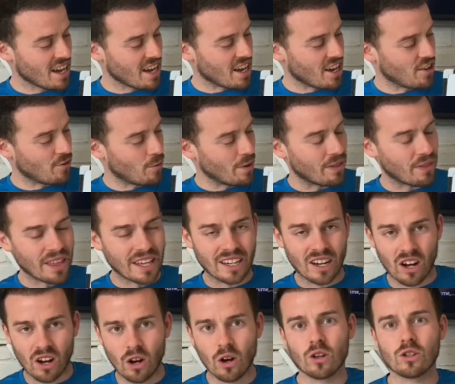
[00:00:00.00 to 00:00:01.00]
If we think
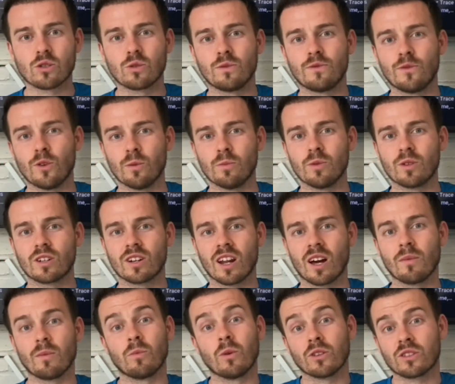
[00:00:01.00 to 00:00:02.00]
Arsenal Football
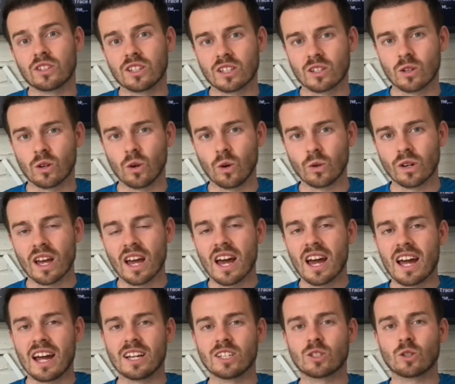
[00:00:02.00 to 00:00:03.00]
Club, what's it called?
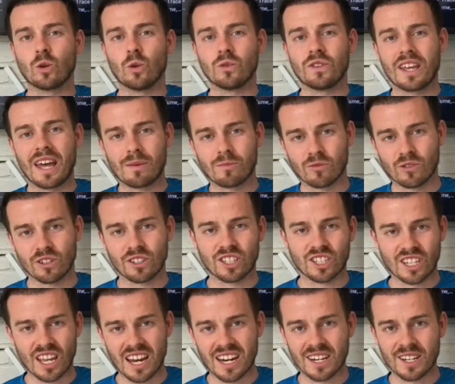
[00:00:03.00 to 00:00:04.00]
It's called the Emirates
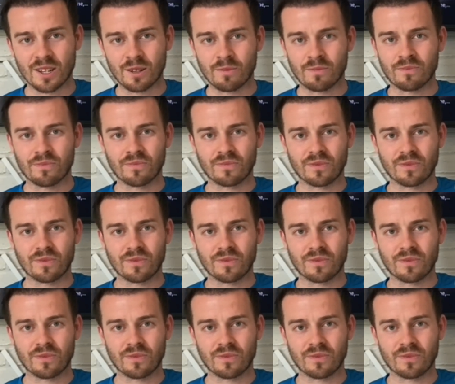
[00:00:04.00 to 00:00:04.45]
Stadium.